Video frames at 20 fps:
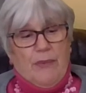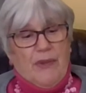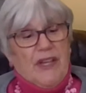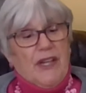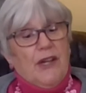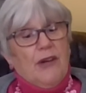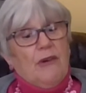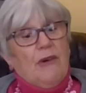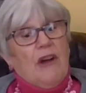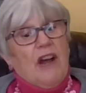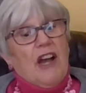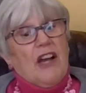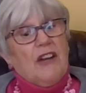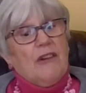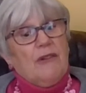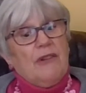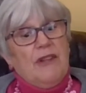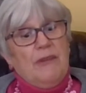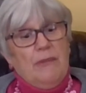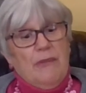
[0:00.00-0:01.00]
big
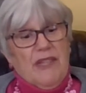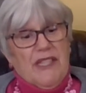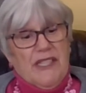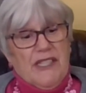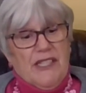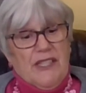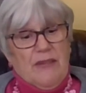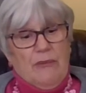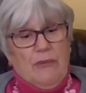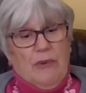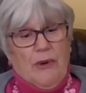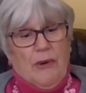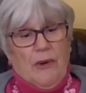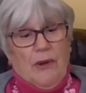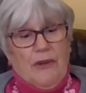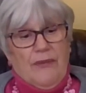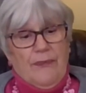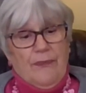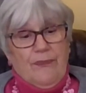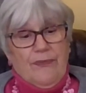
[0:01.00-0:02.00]
crockery mixing
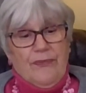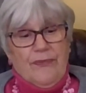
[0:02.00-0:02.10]
bowl.